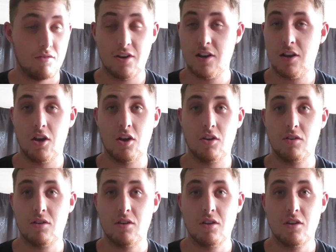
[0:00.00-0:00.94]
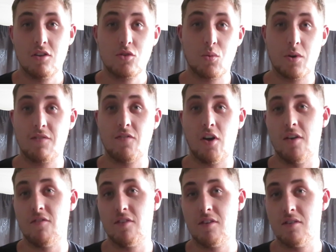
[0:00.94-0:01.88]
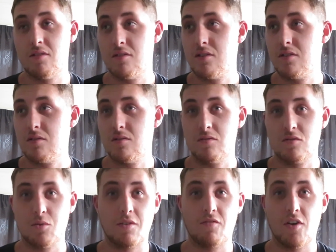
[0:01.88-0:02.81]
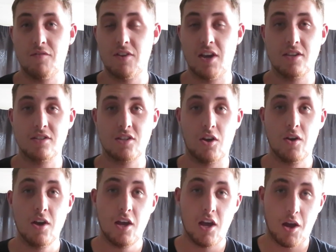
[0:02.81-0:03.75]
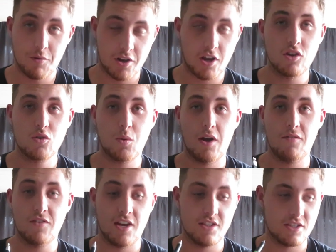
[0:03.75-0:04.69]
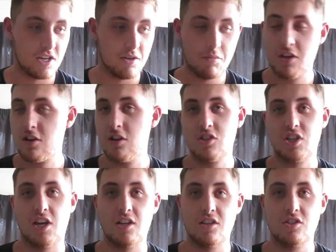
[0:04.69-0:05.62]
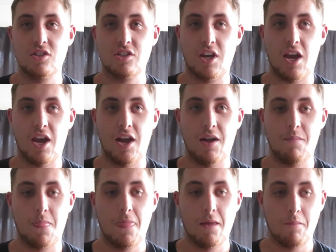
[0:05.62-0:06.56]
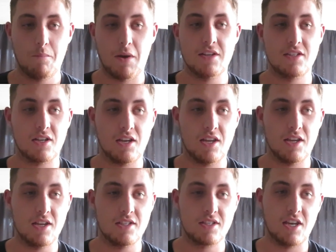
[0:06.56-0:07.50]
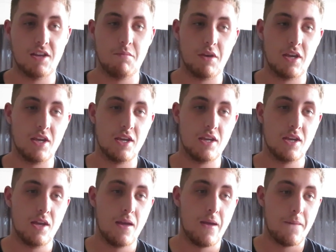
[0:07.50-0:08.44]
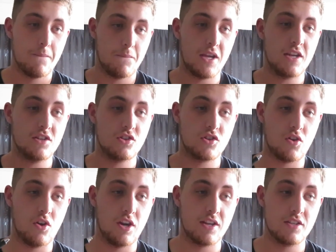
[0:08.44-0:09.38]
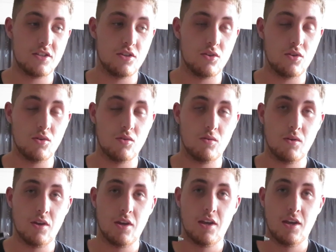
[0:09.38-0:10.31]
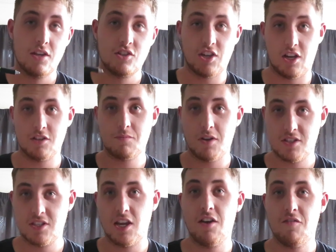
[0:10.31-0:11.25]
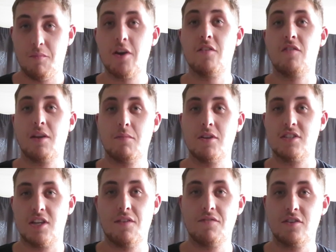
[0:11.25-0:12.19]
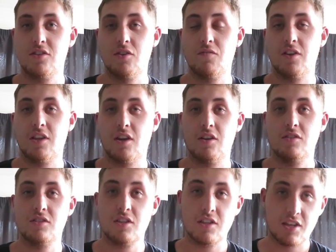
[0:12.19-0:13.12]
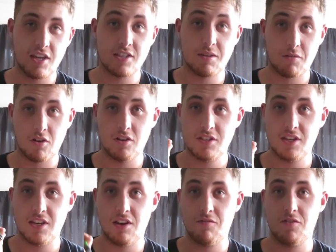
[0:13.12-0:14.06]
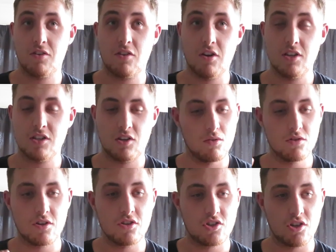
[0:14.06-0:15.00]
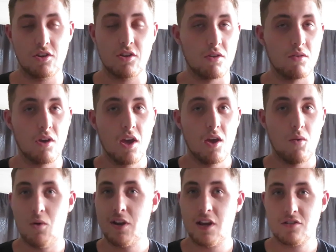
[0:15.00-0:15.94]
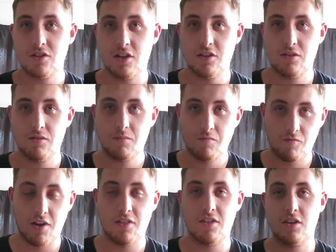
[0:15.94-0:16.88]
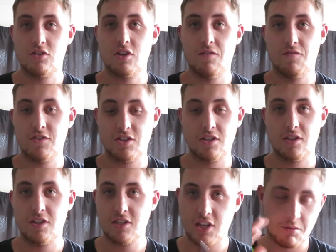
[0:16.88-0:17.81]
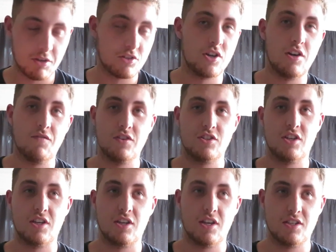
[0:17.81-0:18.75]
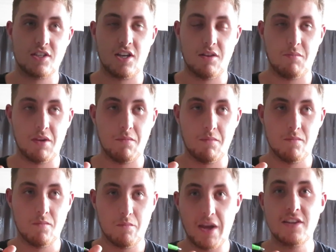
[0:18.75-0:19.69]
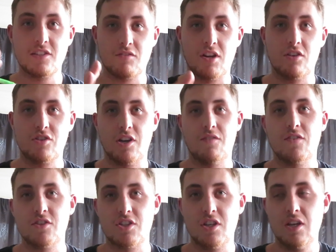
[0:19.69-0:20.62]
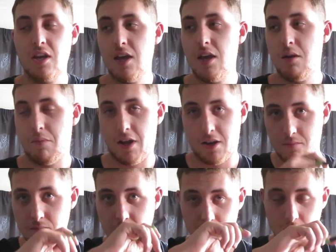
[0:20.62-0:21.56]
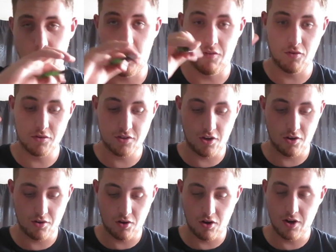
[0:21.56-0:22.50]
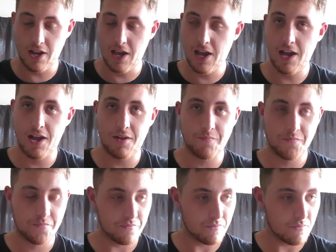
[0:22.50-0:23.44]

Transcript: let alone twenty-five in twenty-five days. So I want to go twelve days. It's going to be a good challenge. Um, basically it's going to be me trying to challenge myself, motivate myself to do videos, get some content out for you guys, and also show you what else I do rather than trout fishing. There's going to be trout fishing, it's going to be based around trout fishing, but I've also got um,